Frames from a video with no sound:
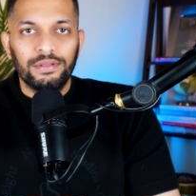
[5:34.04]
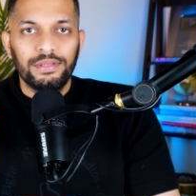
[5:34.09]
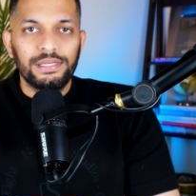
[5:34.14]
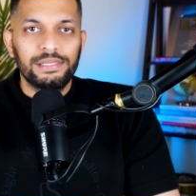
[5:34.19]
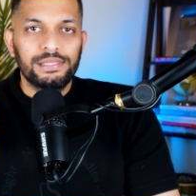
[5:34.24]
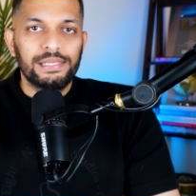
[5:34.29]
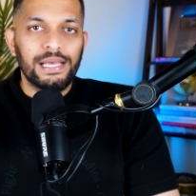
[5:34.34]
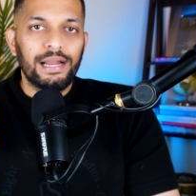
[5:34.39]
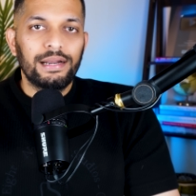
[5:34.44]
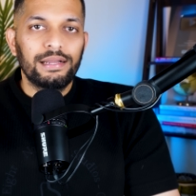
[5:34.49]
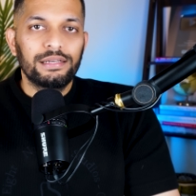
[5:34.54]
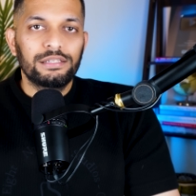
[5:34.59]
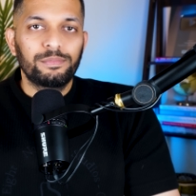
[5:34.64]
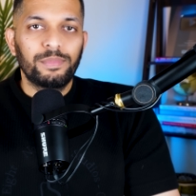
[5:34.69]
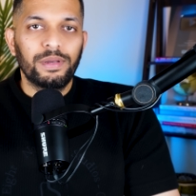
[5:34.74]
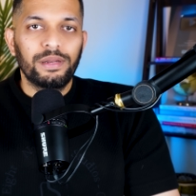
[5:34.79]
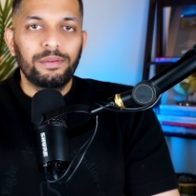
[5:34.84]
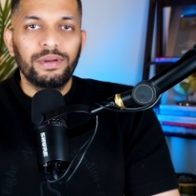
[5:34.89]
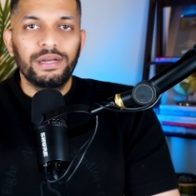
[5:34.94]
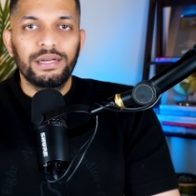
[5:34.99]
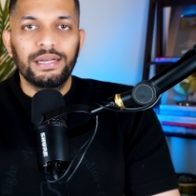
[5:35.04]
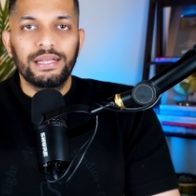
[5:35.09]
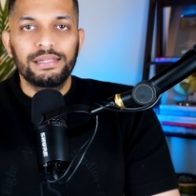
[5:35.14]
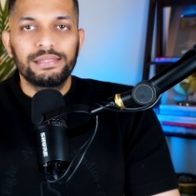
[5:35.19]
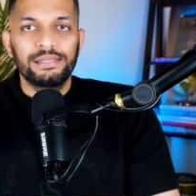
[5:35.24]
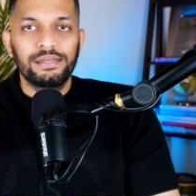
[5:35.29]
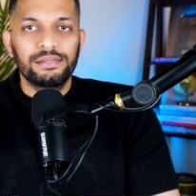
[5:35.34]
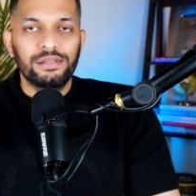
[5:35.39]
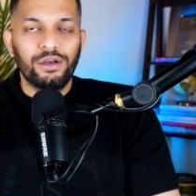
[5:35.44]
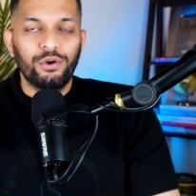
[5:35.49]
This sad experiment
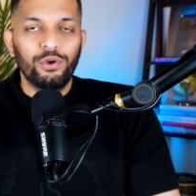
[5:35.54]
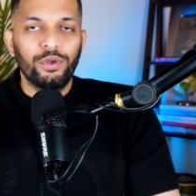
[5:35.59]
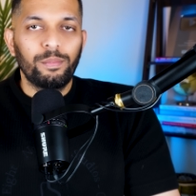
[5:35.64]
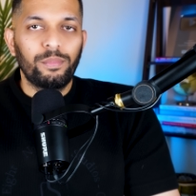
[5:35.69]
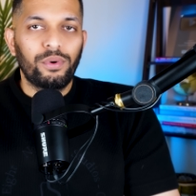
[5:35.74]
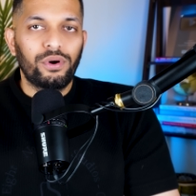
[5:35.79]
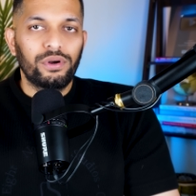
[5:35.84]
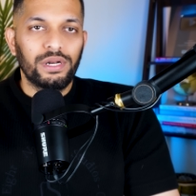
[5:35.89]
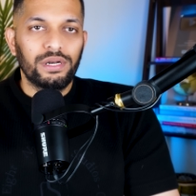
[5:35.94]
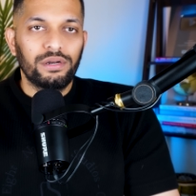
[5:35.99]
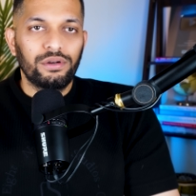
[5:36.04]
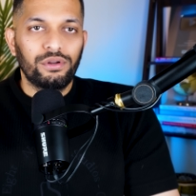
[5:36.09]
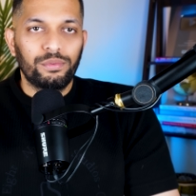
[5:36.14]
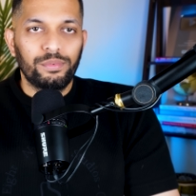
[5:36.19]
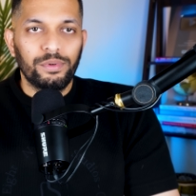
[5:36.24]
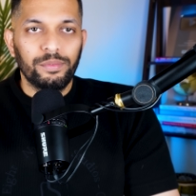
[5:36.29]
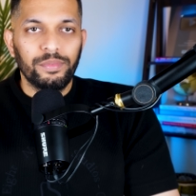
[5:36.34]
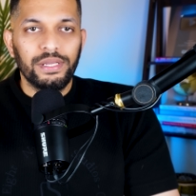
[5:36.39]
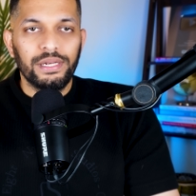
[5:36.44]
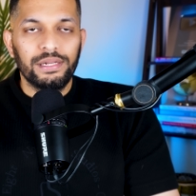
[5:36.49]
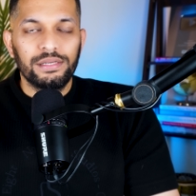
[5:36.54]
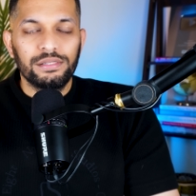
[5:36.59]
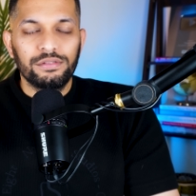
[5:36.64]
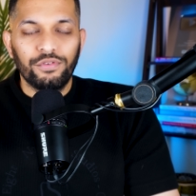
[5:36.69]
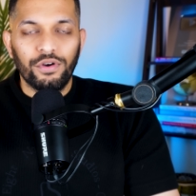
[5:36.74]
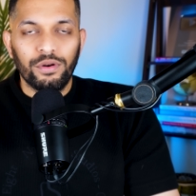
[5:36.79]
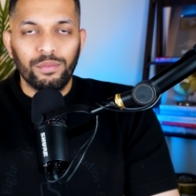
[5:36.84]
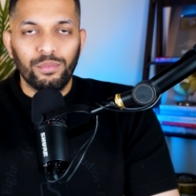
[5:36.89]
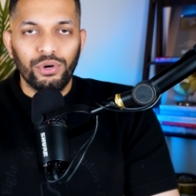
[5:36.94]
tells us how important dopamine is for